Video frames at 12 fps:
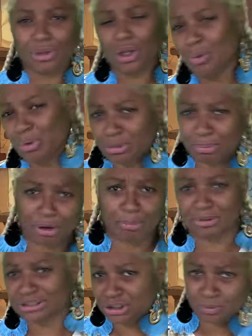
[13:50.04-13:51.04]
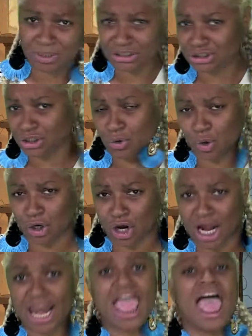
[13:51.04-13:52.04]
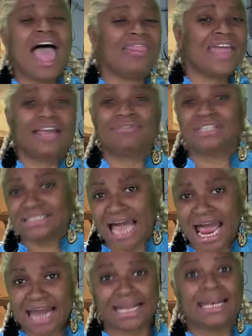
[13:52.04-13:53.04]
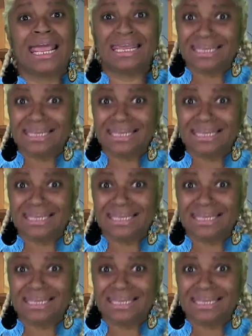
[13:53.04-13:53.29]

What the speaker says: with the purple situation going on, and they've decided,